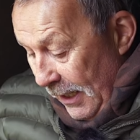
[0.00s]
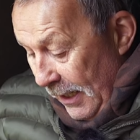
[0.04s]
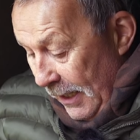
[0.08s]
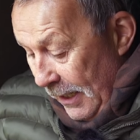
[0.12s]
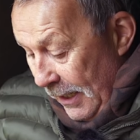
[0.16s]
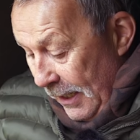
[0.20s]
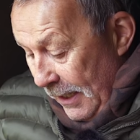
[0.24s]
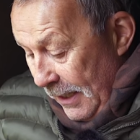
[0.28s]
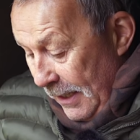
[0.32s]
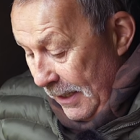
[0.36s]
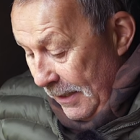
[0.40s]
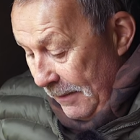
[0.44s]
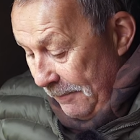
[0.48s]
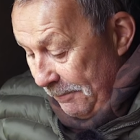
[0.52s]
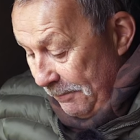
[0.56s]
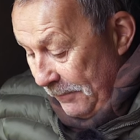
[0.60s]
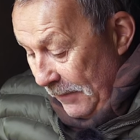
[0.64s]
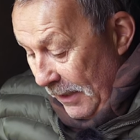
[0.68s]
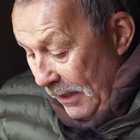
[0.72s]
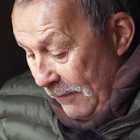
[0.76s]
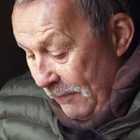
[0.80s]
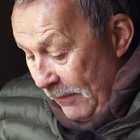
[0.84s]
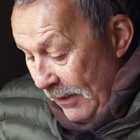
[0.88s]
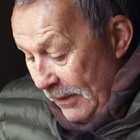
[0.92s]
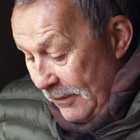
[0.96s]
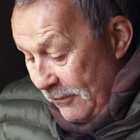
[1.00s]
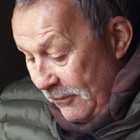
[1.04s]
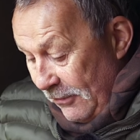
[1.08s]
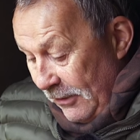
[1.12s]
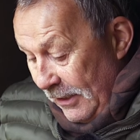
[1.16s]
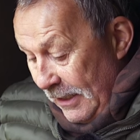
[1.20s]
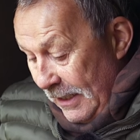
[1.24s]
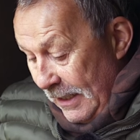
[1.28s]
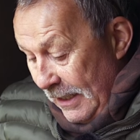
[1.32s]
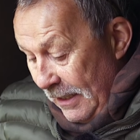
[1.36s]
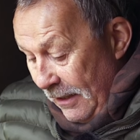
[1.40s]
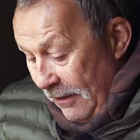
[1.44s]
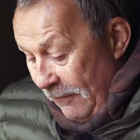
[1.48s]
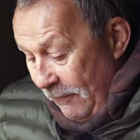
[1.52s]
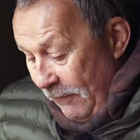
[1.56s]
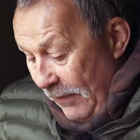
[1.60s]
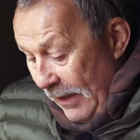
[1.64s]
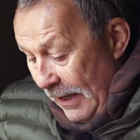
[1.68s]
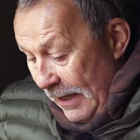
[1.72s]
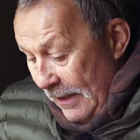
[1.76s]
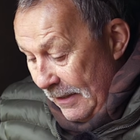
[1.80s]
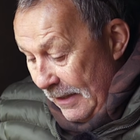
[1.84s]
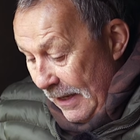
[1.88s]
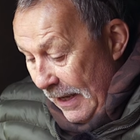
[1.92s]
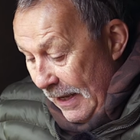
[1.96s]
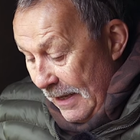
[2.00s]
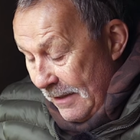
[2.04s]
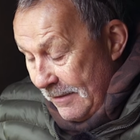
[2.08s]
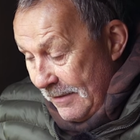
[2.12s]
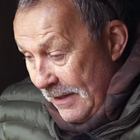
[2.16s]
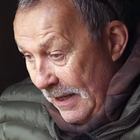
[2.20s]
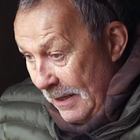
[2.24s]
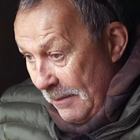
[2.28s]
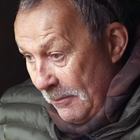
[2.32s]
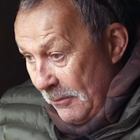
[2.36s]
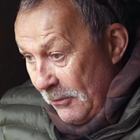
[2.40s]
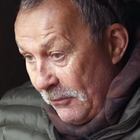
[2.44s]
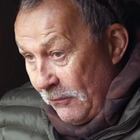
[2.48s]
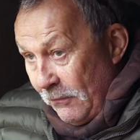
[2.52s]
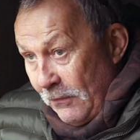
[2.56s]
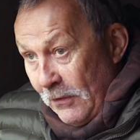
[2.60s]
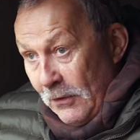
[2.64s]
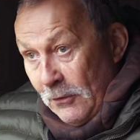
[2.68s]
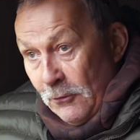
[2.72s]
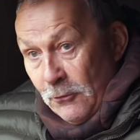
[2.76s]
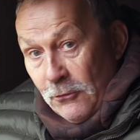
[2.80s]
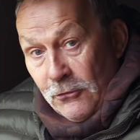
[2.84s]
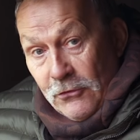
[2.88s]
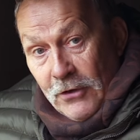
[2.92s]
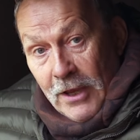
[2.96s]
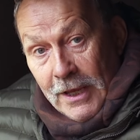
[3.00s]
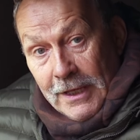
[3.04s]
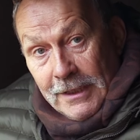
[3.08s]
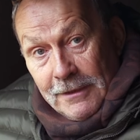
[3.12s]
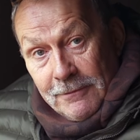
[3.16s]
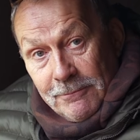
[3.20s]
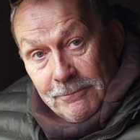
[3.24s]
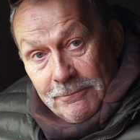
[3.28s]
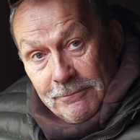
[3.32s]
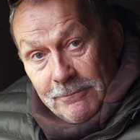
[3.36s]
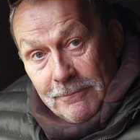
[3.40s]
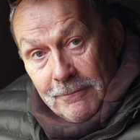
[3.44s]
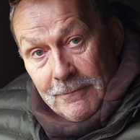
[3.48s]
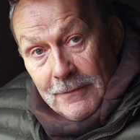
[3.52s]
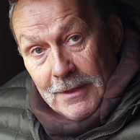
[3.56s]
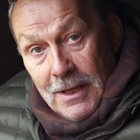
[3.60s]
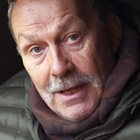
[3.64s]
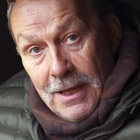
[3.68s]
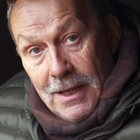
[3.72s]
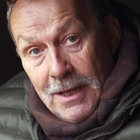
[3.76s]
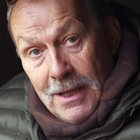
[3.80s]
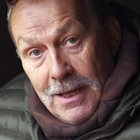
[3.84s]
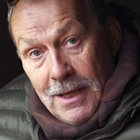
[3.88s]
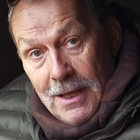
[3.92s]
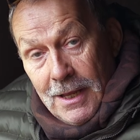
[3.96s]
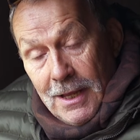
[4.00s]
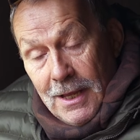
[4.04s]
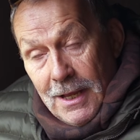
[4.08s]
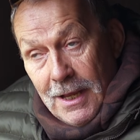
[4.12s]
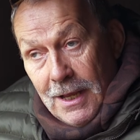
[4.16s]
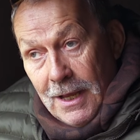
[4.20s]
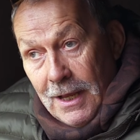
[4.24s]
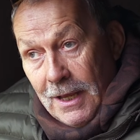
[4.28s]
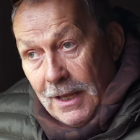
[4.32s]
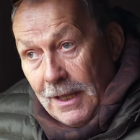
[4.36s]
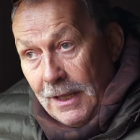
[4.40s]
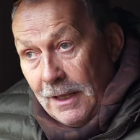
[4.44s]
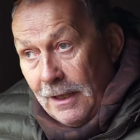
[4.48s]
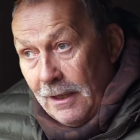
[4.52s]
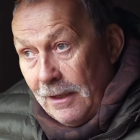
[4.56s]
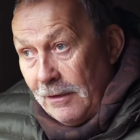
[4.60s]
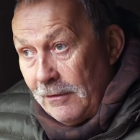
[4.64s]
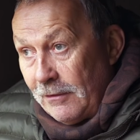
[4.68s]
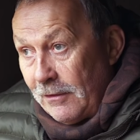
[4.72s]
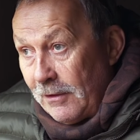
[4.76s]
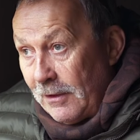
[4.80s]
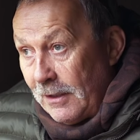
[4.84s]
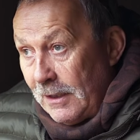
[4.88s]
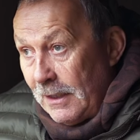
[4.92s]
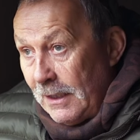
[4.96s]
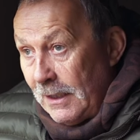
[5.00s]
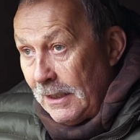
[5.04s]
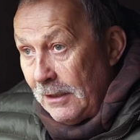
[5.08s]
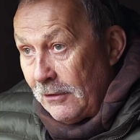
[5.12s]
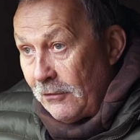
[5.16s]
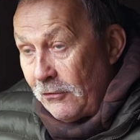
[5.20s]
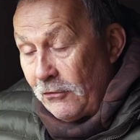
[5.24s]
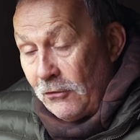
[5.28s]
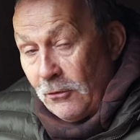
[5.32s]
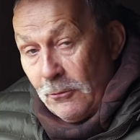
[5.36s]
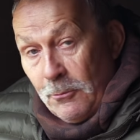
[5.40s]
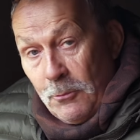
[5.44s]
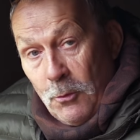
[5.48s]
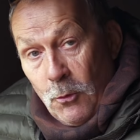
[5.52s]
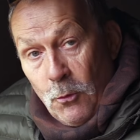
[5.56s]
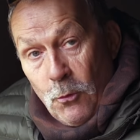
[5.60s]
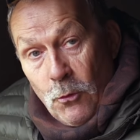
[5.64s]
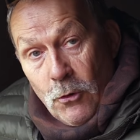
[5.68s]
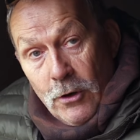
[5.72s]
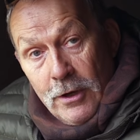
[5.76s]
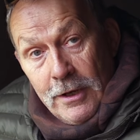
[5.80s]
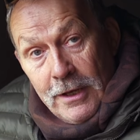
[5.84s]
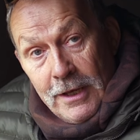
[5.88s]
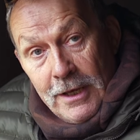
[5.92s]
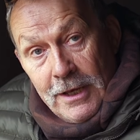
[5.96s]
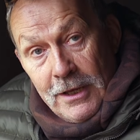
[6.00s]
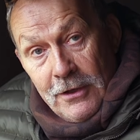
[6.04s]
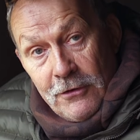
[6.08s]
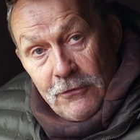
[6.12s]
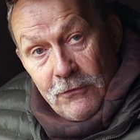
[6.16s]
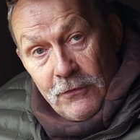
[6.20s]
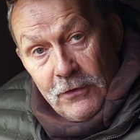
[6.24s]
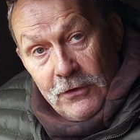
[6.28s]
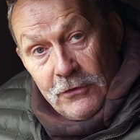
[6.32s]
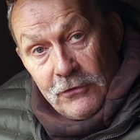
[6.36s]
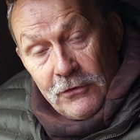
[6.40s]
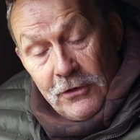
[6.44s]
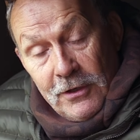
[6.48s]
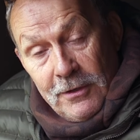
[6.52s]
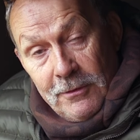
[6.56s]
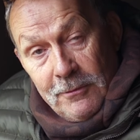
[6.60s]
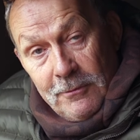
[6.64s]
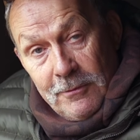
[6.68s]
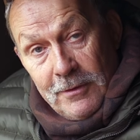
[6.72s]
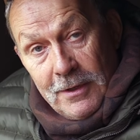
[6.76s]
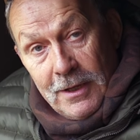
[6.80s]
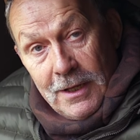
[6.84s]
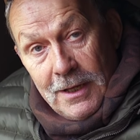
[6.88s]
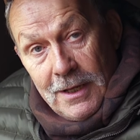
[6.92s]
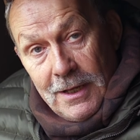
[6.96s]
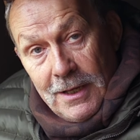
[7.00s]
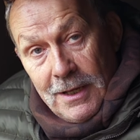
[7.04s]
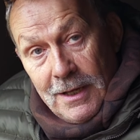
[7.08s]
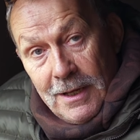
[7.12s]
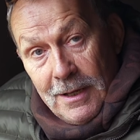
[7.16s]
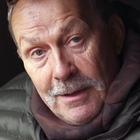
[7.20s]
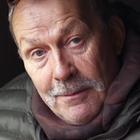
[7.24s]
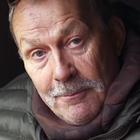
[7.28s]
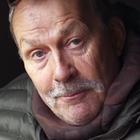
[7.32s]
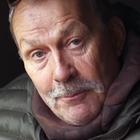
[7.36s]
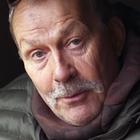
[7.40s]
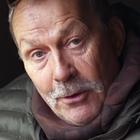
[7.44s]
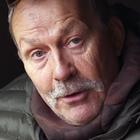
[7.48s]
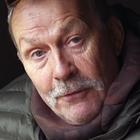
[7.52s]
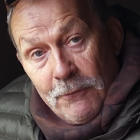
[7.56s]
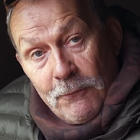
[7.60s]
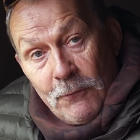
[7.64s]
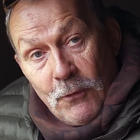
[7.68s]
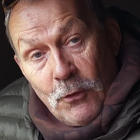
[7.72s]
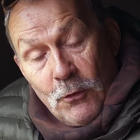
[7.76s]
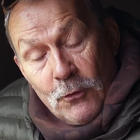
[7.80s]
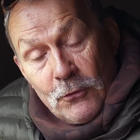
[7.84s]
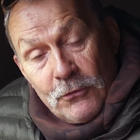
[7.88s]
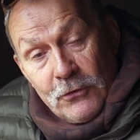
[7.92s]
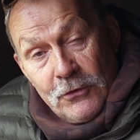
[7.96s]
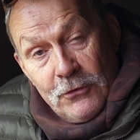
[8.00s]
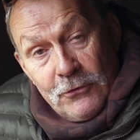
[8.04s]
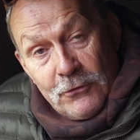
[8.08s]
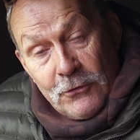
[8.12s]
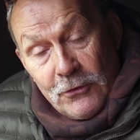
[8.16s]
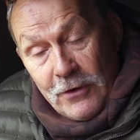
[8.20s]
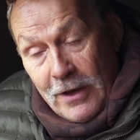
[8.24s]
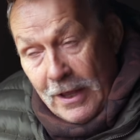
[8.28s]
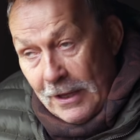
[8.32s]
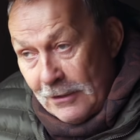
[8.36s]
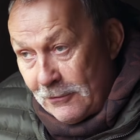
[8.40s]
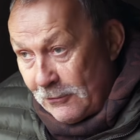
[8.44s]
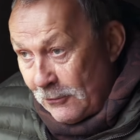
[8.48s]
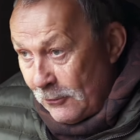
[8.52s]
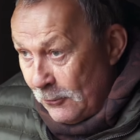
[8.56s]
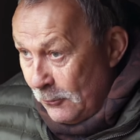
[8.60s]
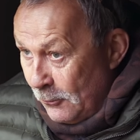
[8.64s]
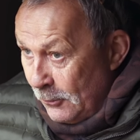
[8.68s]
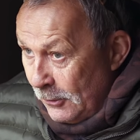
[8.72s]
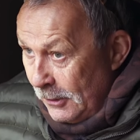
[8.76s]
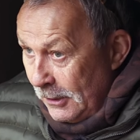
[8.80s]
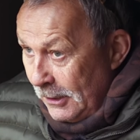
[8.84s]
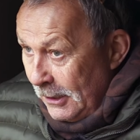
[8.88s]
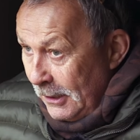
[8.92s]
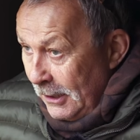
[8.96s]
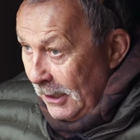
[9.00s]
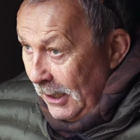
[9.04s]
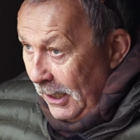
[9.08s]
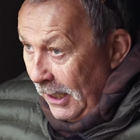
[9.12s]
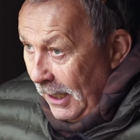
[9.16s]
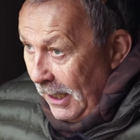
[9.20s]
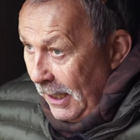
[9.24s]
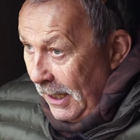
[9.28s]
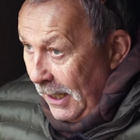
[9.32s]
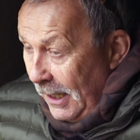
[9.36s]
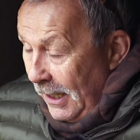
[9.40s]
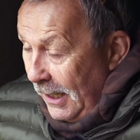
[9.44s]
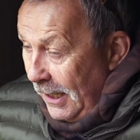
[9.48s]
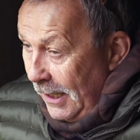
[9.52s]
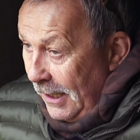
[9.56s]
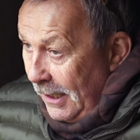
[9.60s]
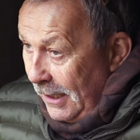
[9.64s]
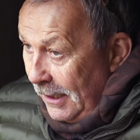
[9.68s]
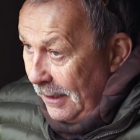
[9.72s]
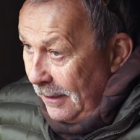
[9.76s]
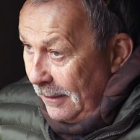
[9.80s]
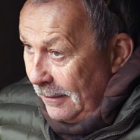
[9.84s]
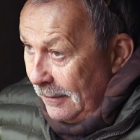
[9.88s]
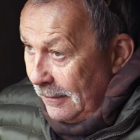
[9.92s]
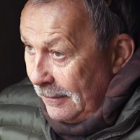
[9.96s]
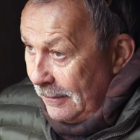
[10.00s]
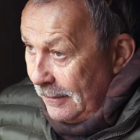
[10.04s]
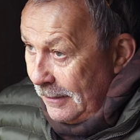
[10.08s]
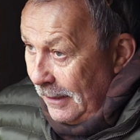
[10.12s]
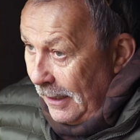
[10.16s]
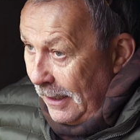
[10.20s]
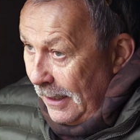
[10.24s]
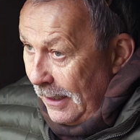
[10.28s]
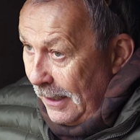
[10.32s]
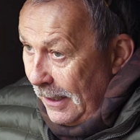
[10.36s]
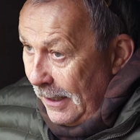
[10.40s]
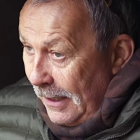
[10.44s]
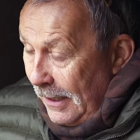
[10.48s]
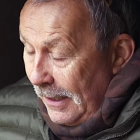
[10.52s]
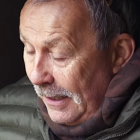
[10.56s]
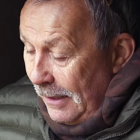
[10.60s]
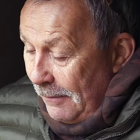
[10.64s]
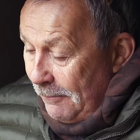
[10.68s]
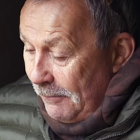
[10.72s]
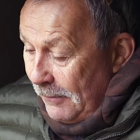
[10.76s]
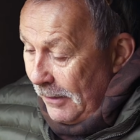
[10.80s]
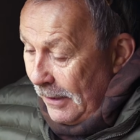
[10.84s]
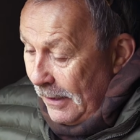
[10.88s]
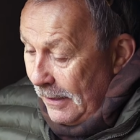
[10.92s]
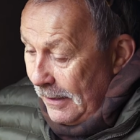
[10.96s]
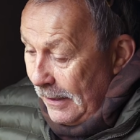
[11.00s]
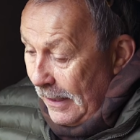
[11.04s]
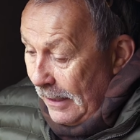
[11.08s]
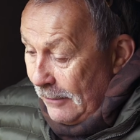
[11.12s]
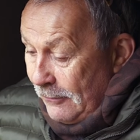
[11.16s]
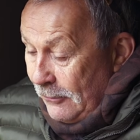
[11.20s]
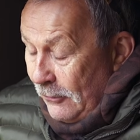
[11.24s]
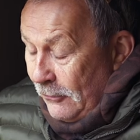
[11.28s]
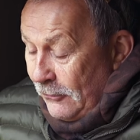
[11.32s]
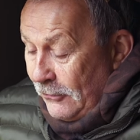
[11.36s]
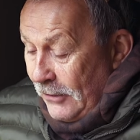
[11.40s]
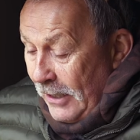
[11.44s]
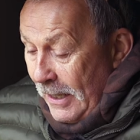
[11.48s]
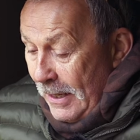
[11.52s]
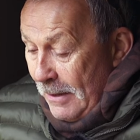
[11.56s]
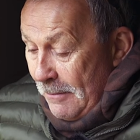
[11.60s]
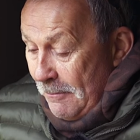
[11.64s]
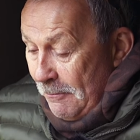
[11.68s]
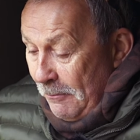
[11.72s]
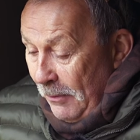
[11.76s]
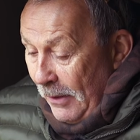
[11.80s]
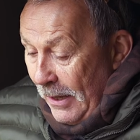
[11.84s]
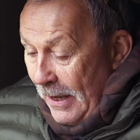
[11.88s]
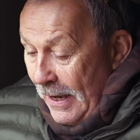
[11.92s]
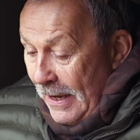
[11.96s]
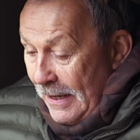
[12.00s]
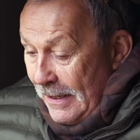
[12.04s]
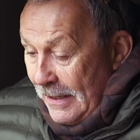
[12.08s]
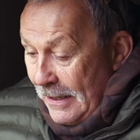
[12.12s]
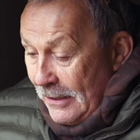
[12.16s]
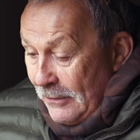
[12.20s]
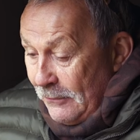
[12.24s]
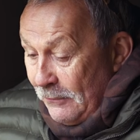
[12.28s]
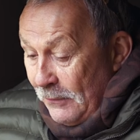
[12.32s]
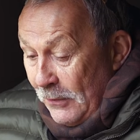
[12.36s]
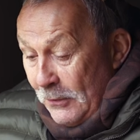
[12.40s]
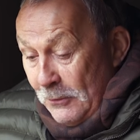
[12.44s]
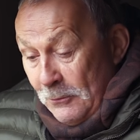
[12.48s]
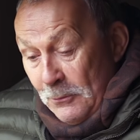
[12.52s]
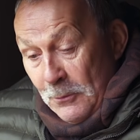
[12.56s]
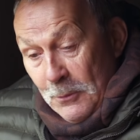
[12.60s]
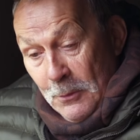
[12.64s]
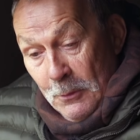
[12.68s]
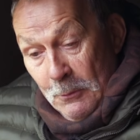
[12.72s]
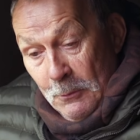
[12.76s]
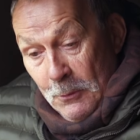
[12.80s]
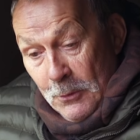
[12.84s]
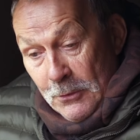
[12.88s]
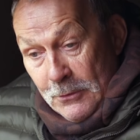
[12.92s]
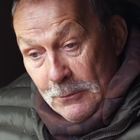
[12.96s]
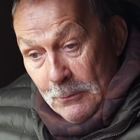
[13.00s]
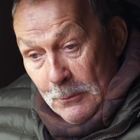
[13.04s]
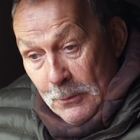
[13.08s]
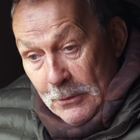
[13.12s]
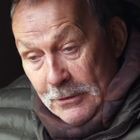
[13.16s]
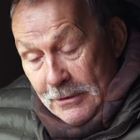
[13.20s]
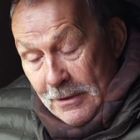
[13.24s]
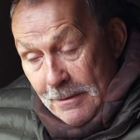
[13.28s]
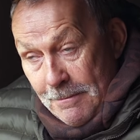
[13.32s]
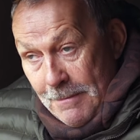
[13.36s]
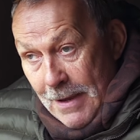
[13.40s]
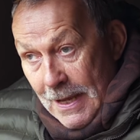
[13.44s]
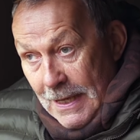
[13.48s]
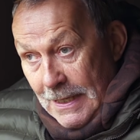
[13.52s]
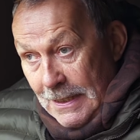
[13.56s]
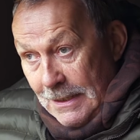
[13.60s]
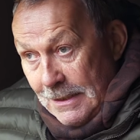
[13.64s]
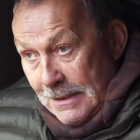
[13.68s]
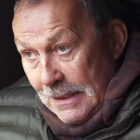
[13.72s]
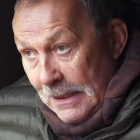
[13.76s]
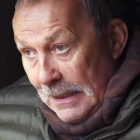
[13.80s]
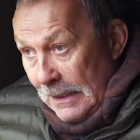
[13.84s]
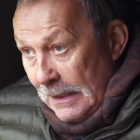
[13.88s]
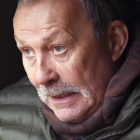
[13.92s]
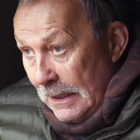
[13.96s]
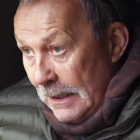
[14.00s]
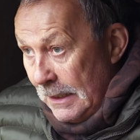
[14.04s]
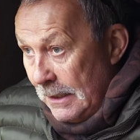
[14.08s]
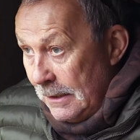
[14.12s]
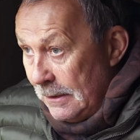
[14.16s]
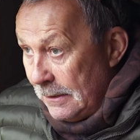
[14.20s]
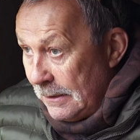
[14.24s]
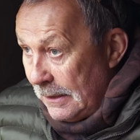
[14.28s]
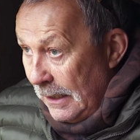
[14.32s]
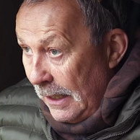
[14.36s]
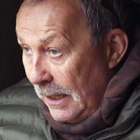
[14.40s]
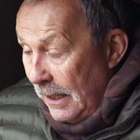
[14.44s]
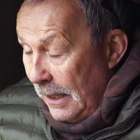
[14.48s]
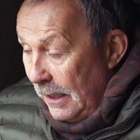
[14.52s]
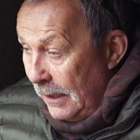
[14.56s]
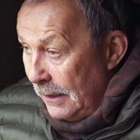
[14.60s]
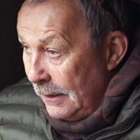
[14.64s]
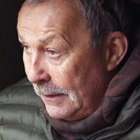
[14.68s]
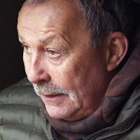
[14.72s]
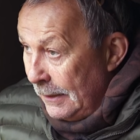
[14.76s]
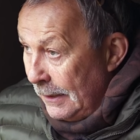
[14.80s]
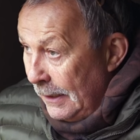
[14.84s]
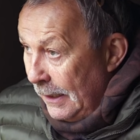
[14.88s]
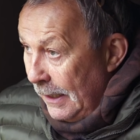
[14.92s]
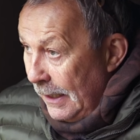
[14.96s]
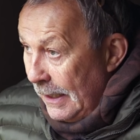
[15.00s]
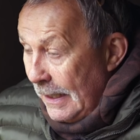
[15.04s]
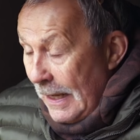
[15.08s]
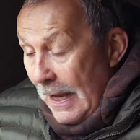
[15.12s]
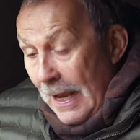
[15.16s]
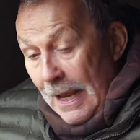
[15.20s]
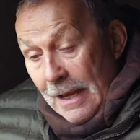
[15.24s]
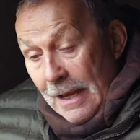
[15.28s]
um, eventually I found out his name was Phil Singh. Uh, and he is supported in his fishing uh, by Fox International, and um, yeah, to see him playing this fish w was was amazing. And uh, he